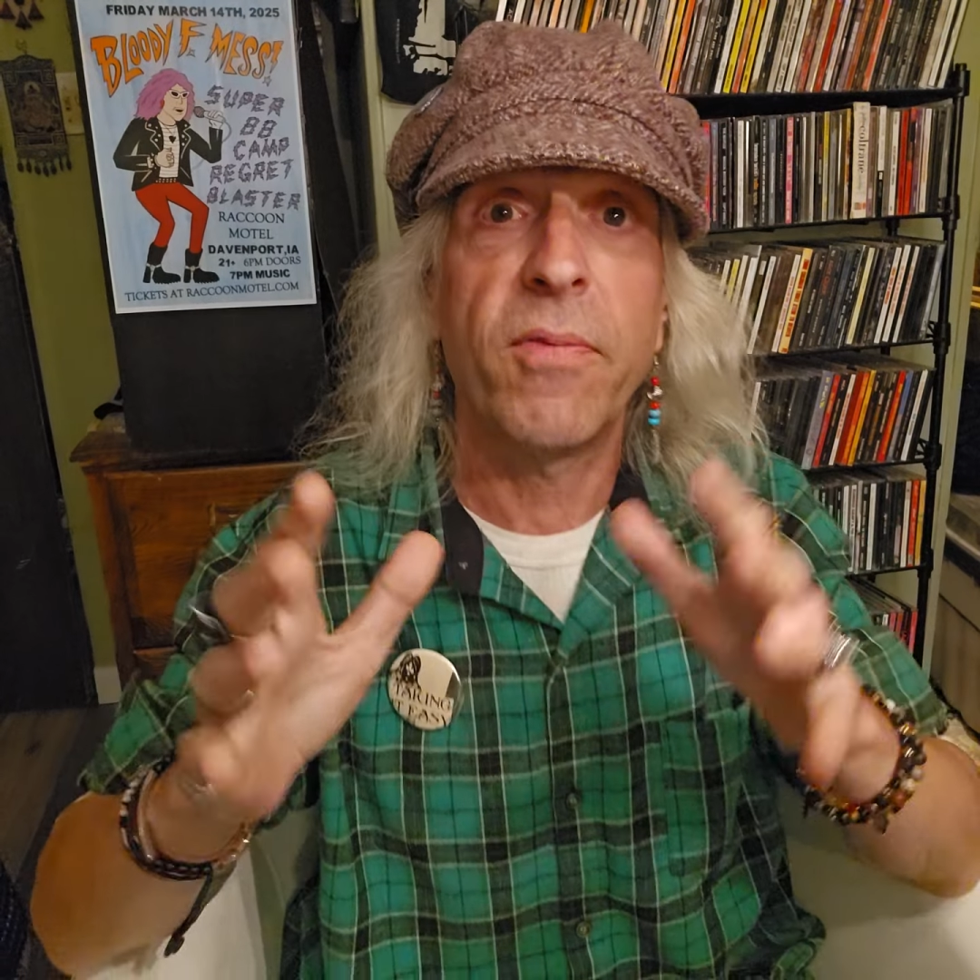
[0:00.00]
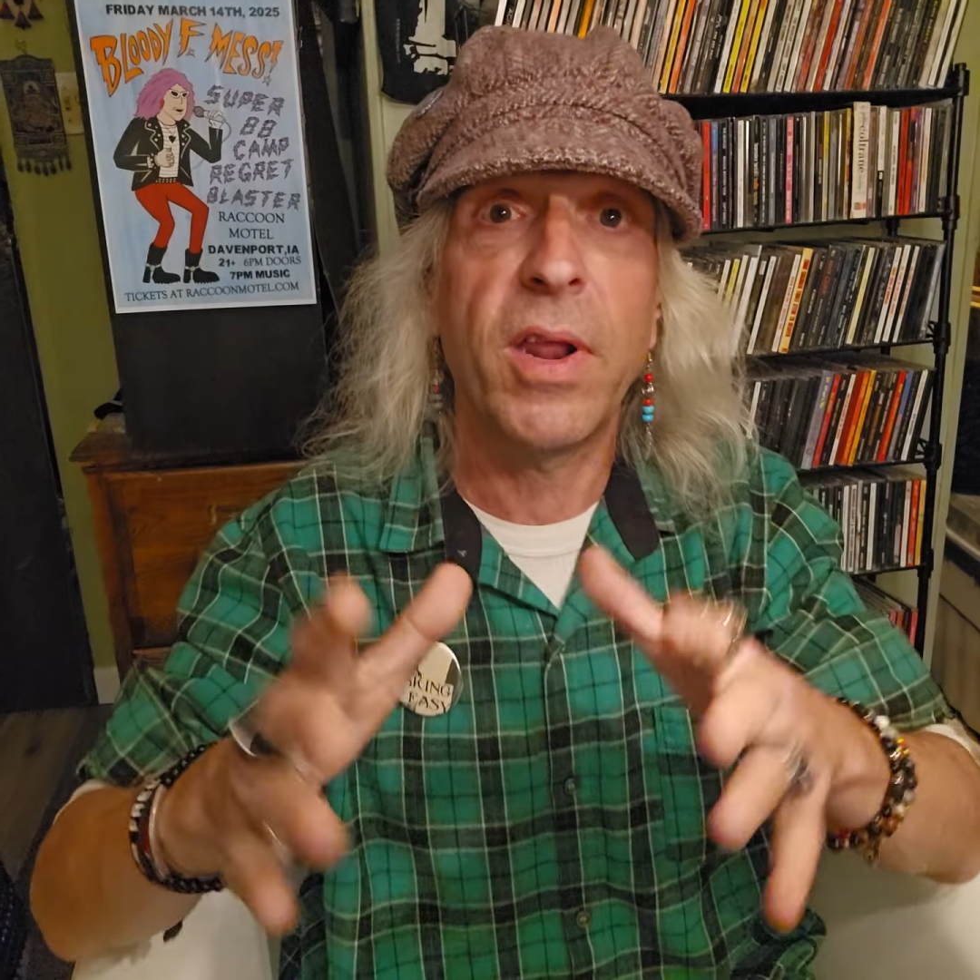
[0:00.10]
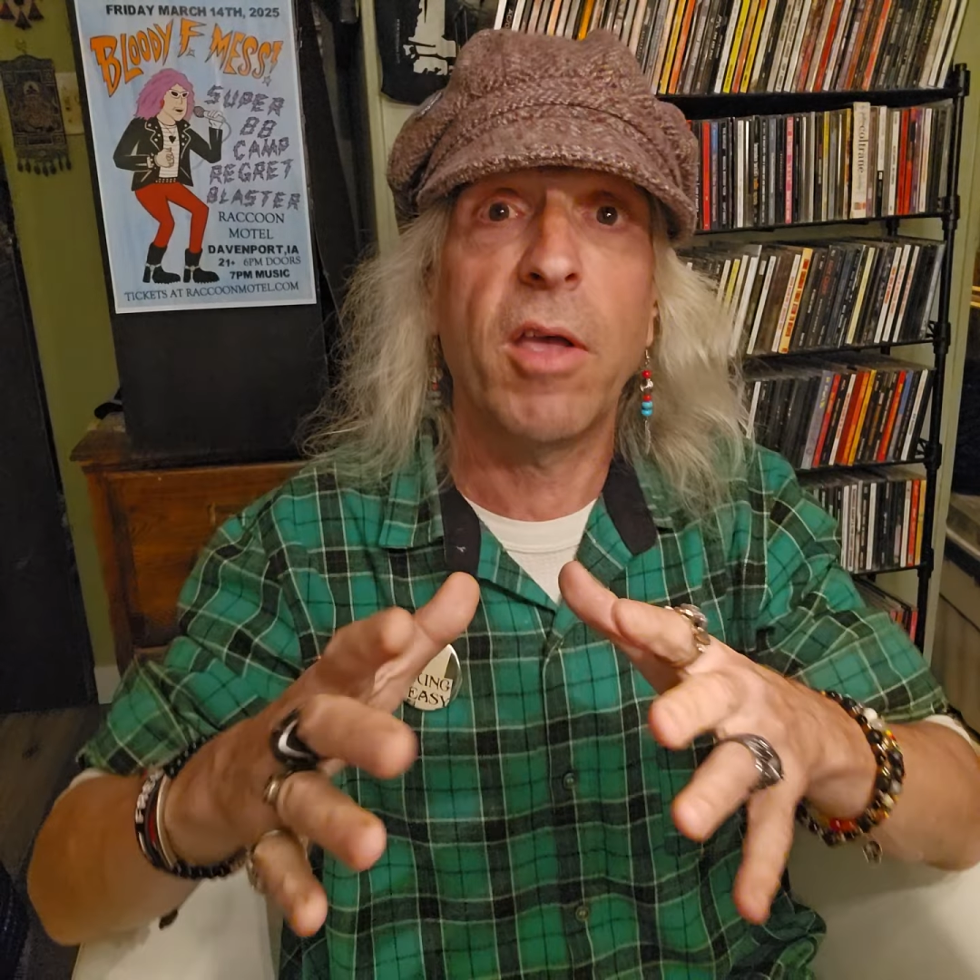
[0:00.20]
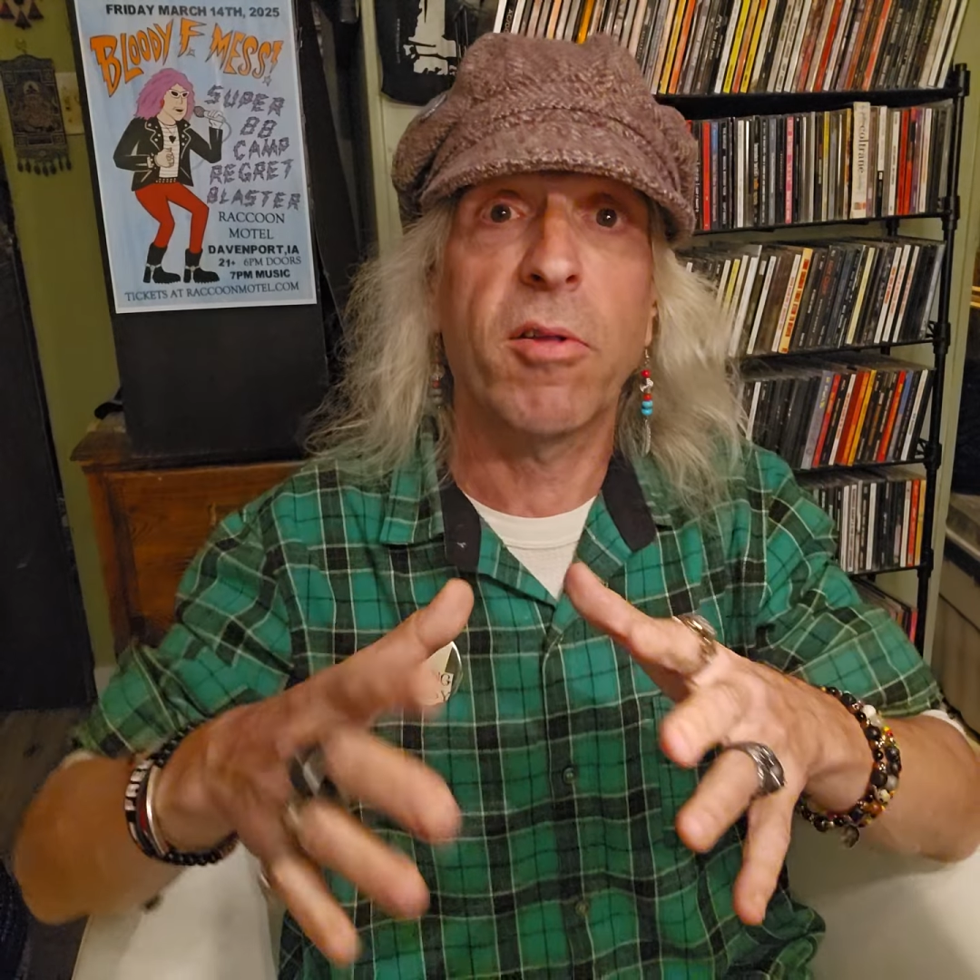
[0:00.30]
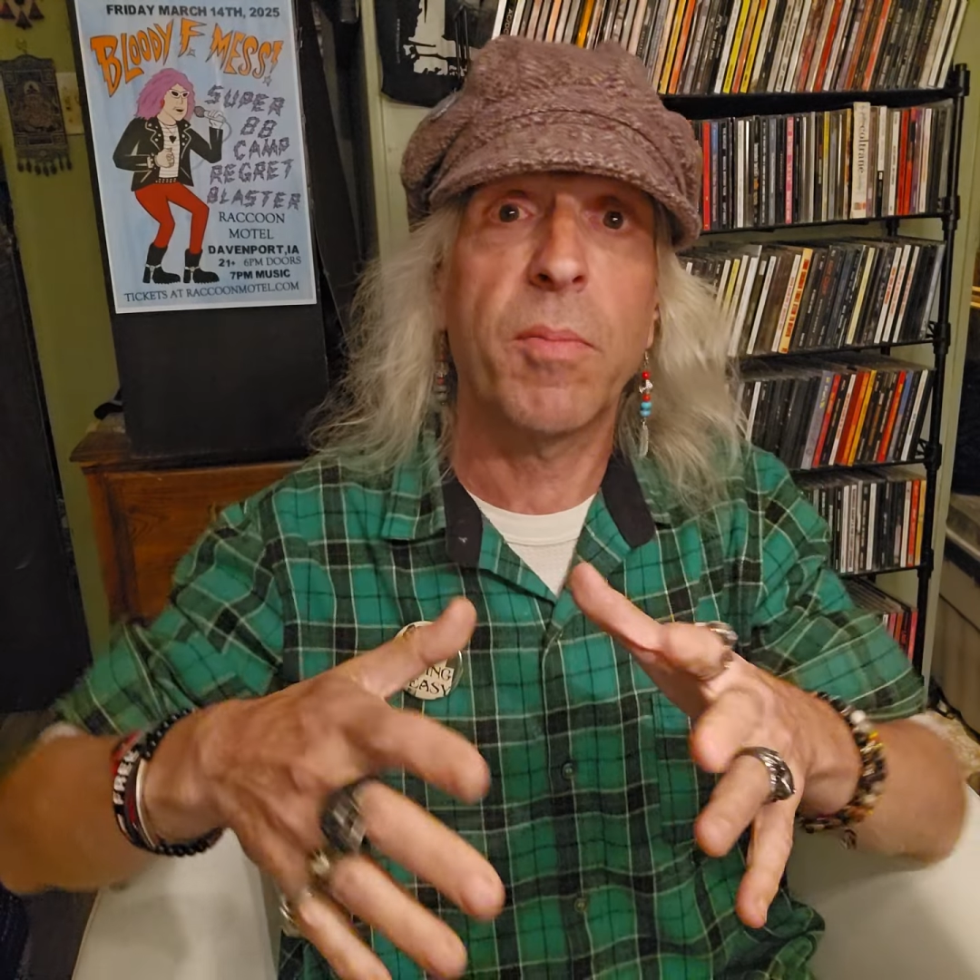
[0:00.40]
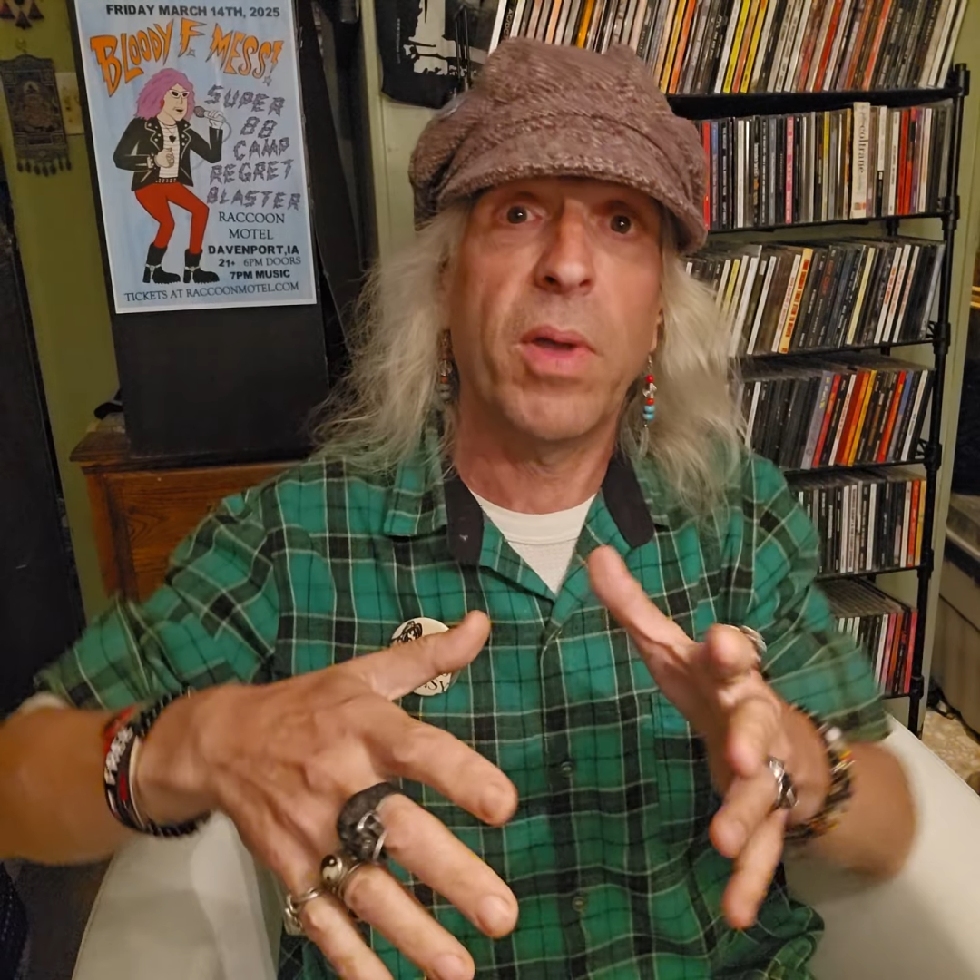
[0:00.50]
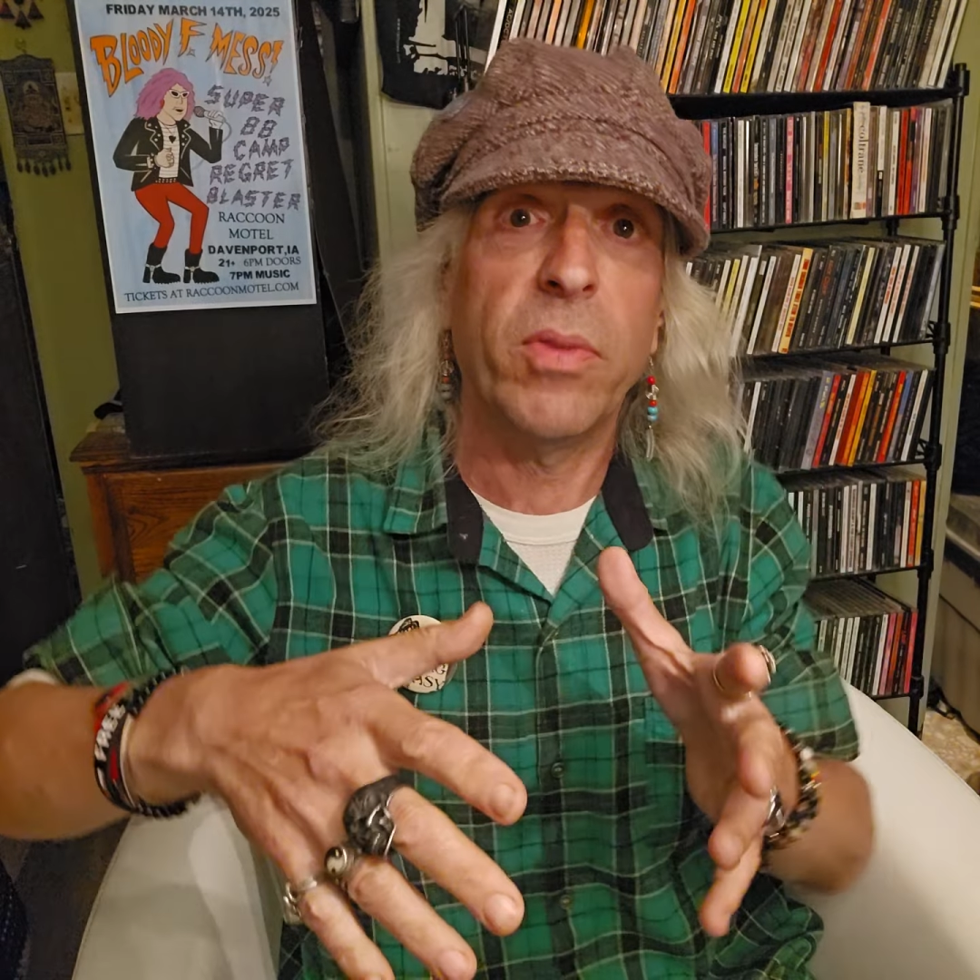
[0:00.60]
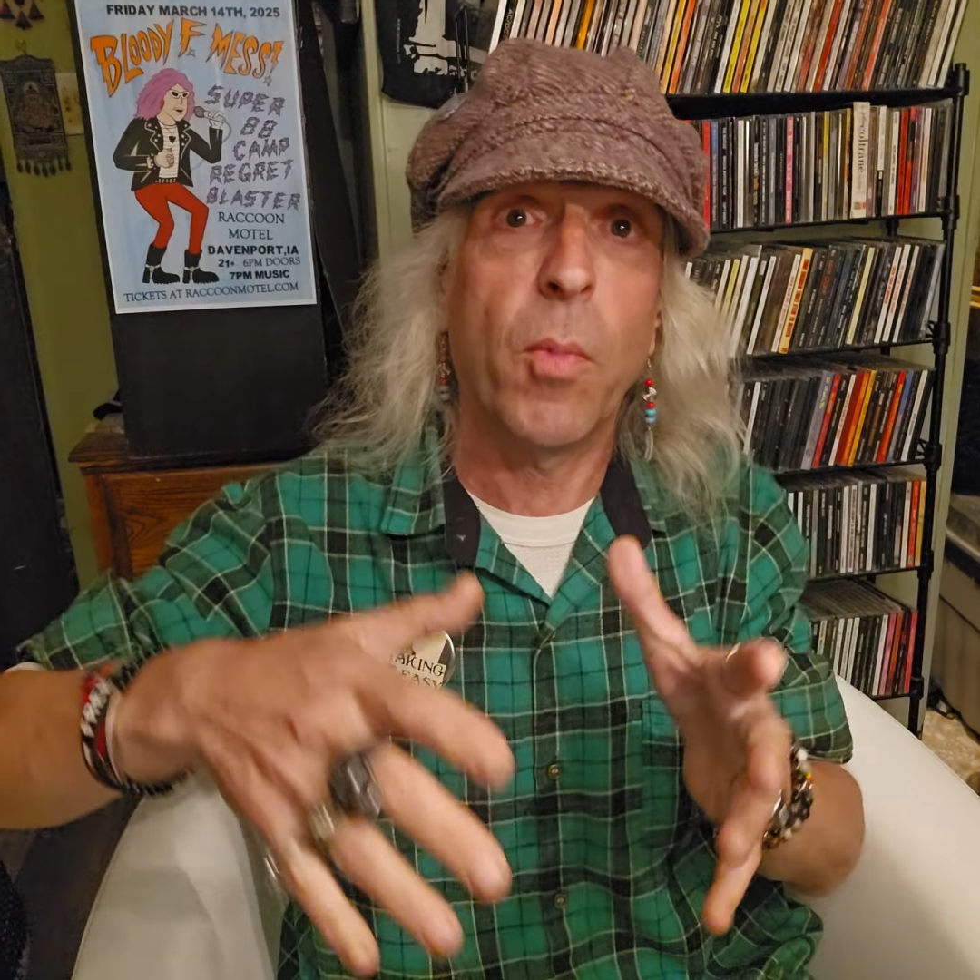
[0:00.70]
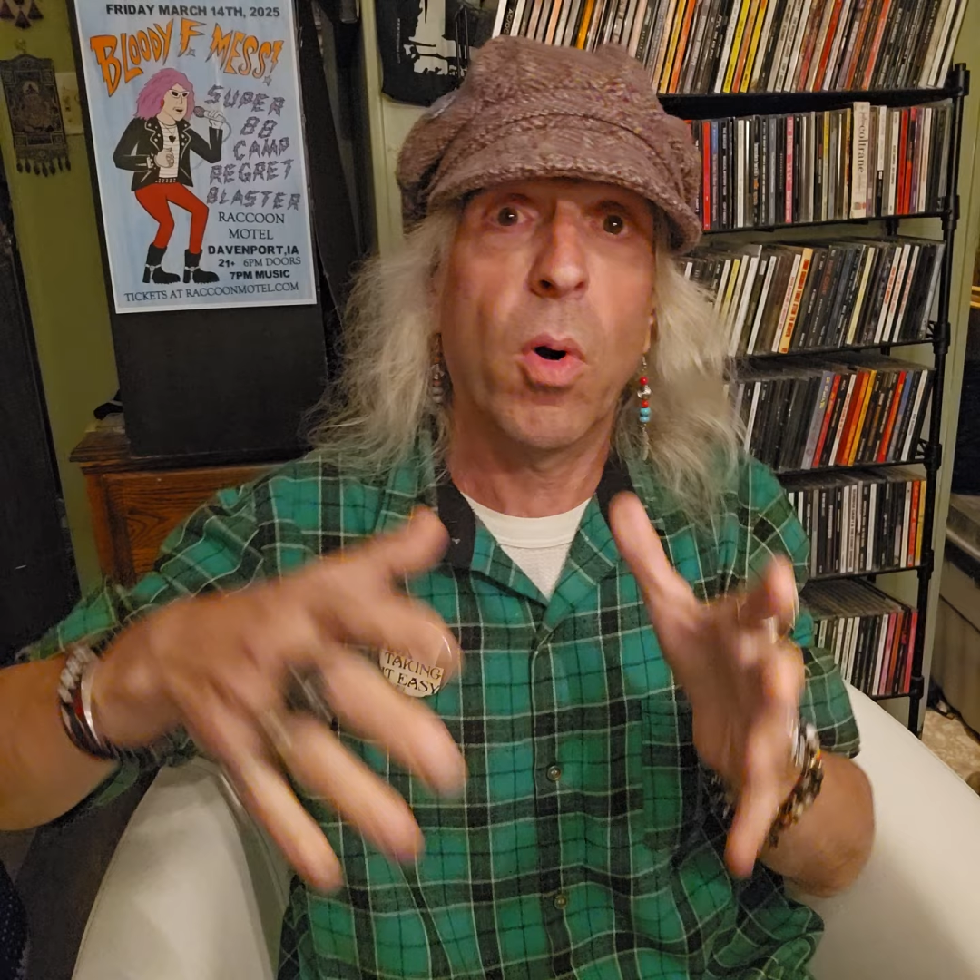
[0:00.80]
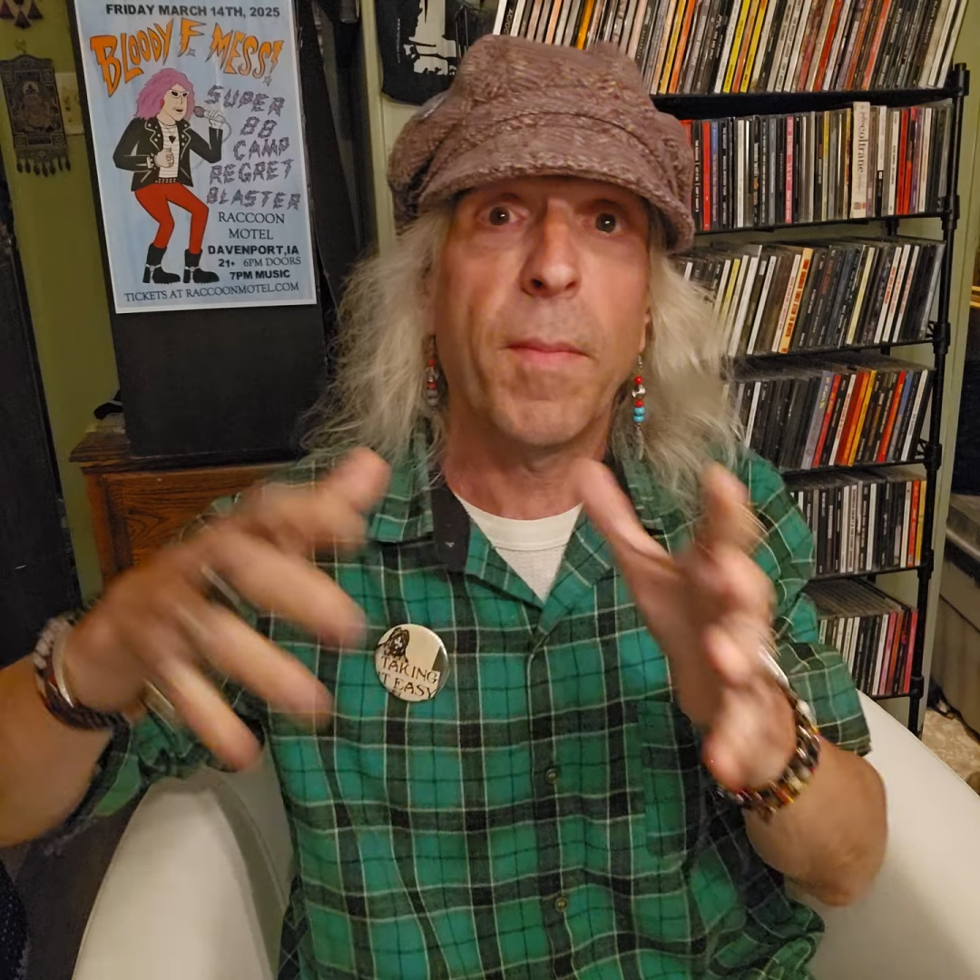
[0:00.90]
videos in the more